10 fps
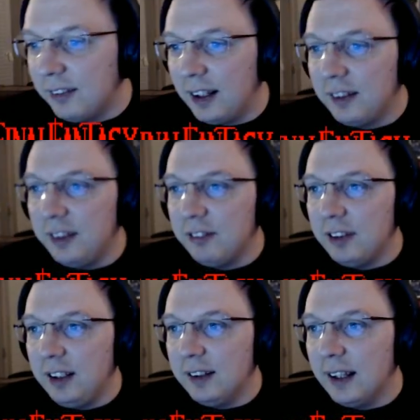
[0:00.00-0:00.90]
I don't even
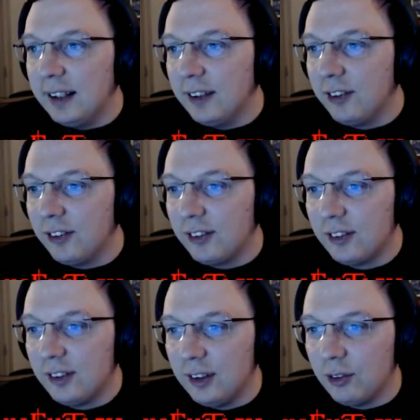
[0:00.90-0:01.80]
need that. This is
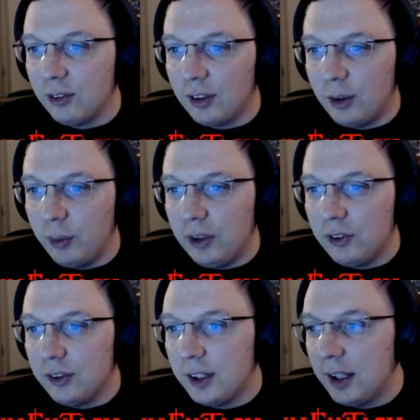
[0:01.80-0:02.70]
all wasted
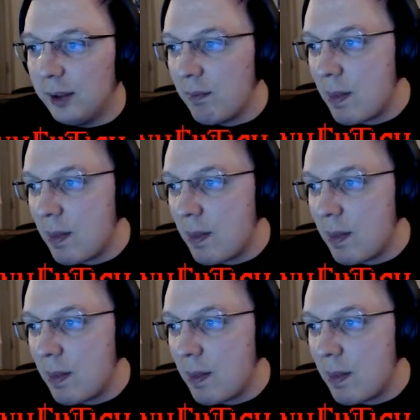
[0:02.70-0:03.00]
time.